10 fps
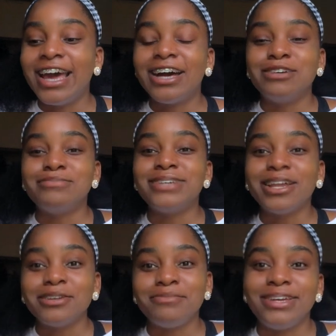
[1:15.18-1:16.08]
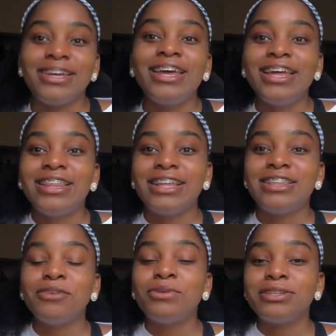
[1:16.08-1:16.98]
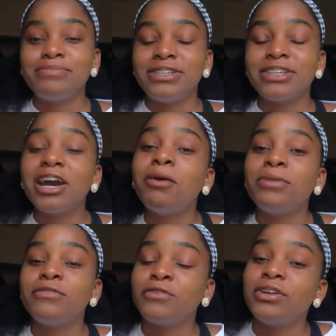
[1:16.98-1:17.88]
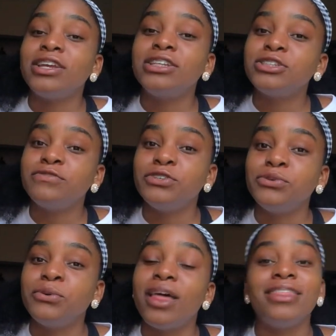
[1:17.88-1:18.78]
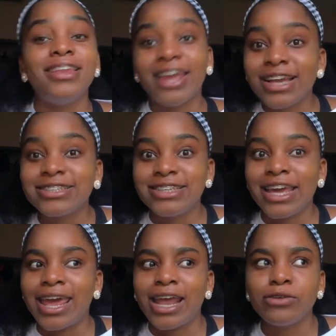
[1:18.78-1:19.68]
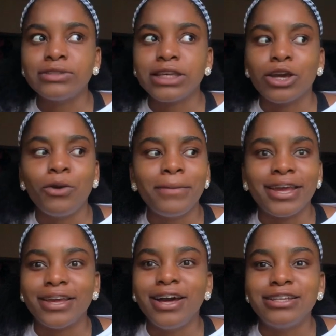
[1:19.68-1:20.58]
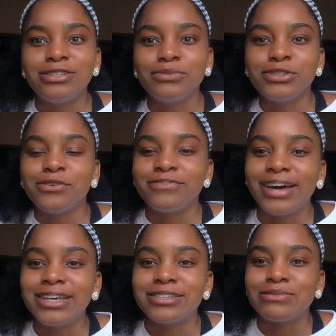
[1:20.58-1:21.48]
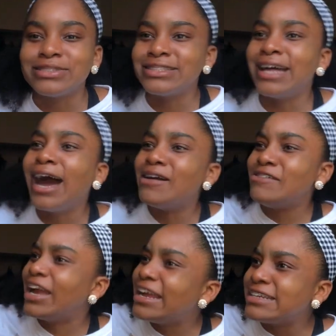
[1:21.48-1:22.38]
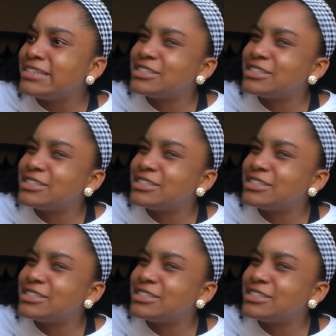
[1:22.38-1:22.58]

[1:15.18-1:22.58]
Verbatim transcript: um, telling me that they wanted me to come in for an interview the next day and I was like oh my god this was so fast I was not ready